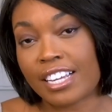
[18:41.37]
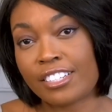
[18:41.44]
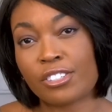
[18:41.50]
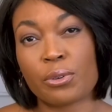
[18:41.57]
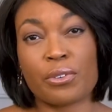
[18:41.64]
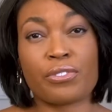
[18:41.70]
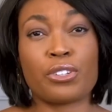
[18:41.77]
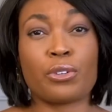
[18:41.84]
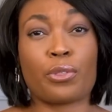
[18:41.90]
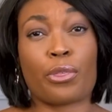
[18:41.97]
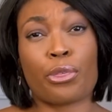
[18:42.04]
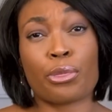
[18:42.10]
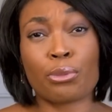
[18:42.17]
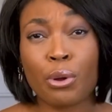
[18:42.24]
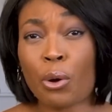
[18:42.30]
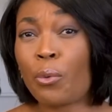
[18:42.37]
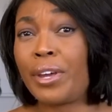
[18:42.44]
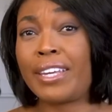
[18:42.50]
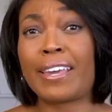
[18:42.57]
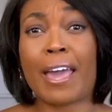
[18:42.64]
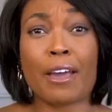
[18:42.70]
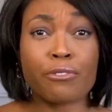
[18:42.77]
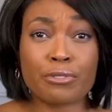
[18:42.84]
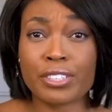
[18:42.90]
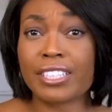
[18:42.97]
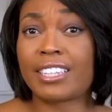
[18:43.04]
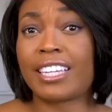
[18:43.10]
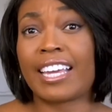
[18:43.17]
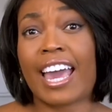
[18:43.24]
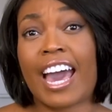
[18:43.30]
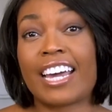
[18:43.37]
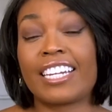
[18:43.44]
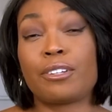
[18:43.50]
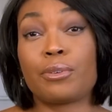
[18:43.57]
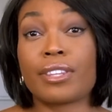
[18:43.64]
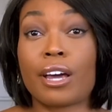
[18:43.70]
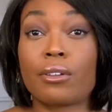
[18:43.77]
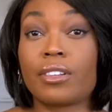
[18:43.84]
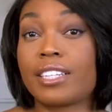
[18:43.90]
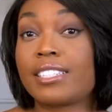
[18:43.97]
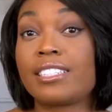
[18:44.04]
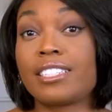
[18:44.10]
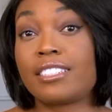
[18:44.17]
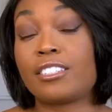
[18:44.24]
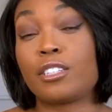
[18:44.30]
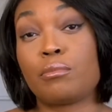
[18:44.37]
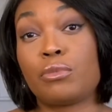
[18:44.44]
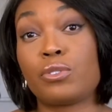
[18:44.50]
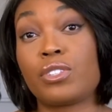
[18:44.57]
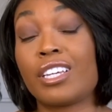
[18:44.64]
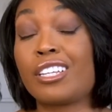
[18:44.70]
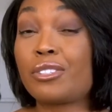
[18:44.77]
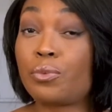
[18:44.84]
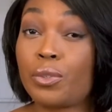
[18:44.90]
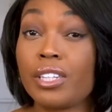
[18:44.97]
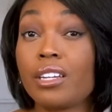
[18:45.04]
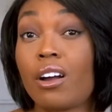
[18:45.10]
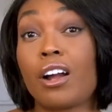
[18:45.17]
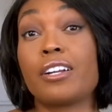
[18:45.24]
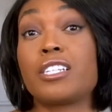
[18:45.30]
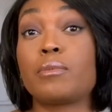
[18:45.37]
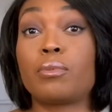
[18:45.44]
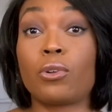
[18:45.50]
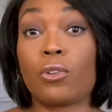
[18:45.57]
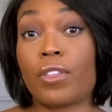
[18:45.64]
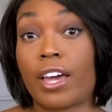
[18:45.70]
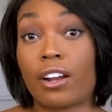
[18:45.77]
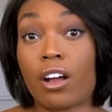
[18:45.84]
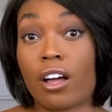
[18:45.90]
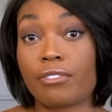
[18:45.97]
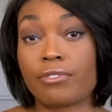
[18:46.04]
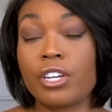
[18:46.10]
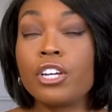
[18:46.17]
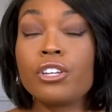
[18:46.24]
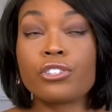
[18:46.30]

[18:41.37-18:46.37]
And so if you're throwing everything at it without listening to the music, it's really hard to pull that off.